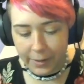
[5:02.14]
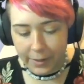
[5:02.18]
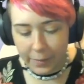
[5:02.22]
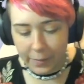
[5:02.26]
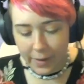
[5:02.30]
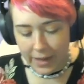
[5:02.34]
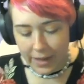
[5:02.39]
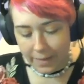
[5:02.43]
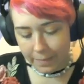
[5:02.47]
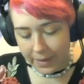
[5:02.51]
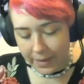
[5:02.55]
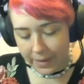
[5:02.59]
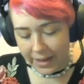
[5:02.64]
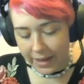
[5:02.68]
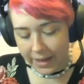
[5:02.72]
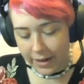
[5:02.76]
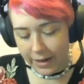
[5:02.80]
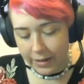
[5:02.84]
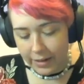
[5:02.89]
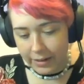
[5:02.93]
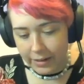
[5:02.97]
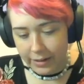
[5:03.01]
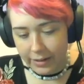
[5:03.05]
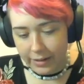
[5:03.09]
white bead,
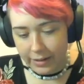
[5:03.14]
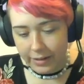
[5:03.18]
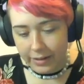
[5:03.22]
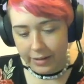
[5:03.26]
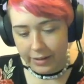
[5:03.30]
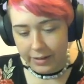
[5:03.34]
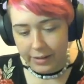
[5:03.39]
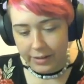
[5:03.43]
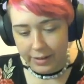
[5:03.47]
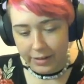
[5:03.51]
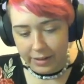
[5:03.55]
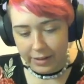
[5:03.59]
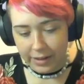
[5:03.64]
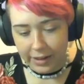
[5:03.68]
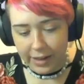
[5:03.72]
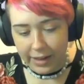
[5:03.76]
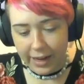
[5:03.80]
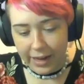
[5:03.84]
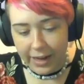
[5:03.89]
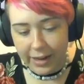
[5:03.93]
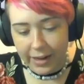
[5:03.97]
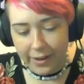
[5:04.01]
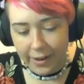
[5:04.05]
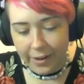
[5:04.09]

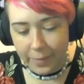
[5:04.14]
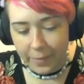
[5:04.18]
and I'll